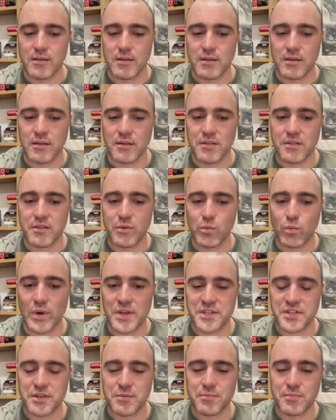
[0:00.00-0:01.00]
You know, the
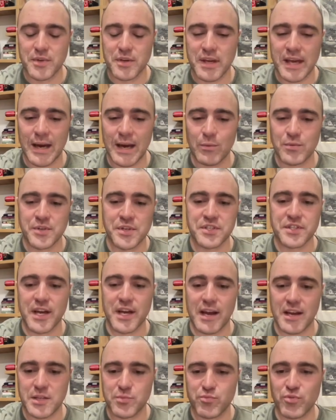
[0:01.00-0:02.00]
wisdom that counters
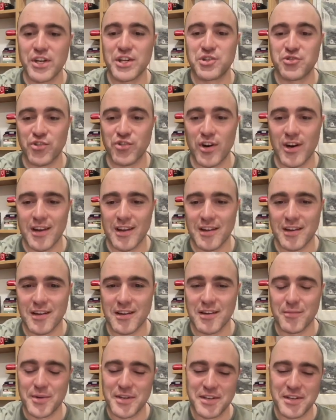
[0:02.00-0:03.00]
that is pretty trite. You know,
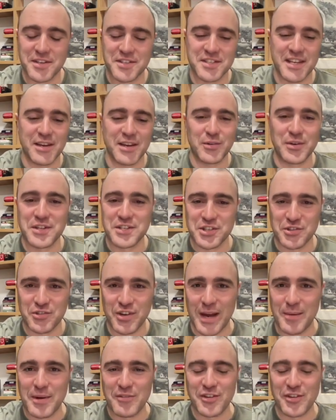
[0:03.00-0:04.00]
I mean, you see it on
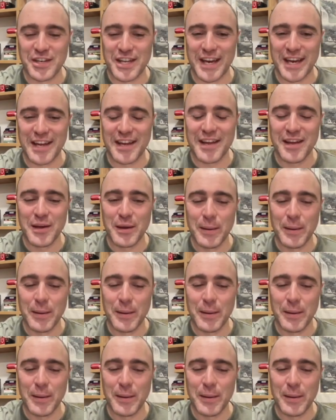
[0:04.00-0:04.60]
Instagram every day.